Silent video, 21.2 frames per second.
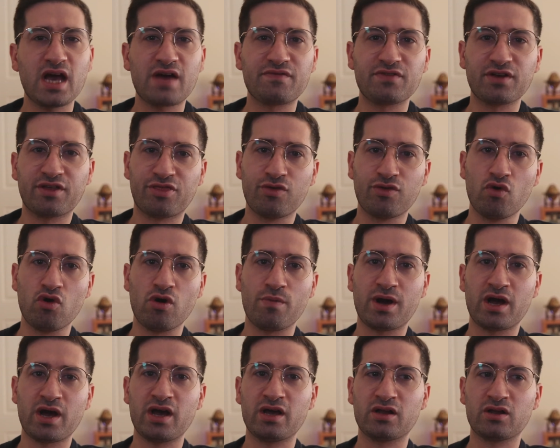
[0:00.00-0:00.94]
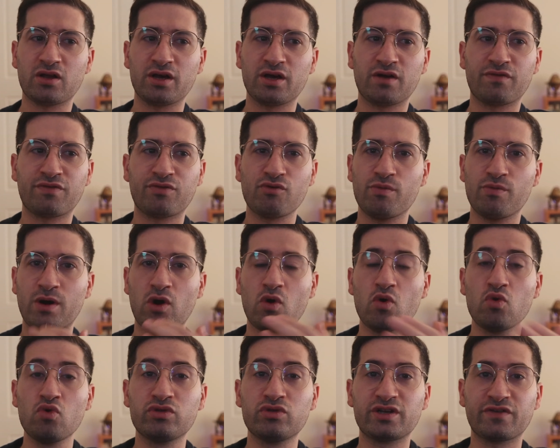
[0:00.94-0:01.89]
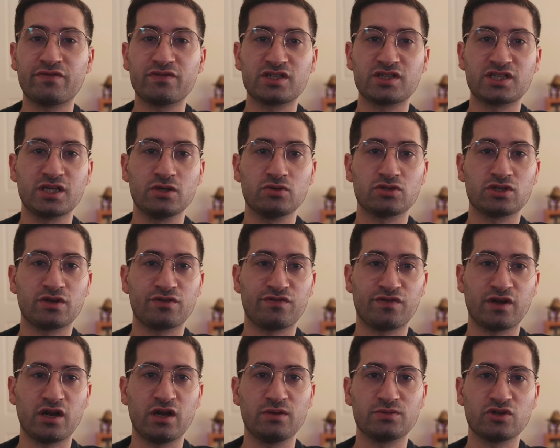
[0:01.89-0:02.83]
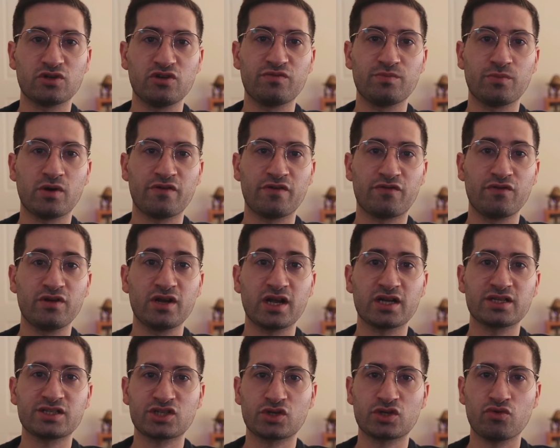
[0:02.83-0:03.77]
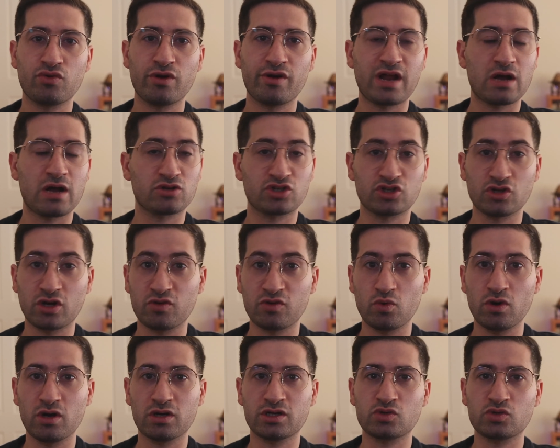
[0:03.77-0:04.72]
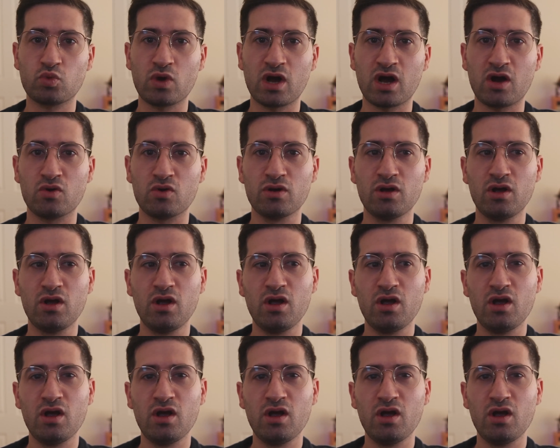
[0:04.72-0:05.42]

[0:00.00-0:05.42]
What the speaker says: having thought about it, like I've thought about the different skills I've developed over my freelance career and outside of work as well.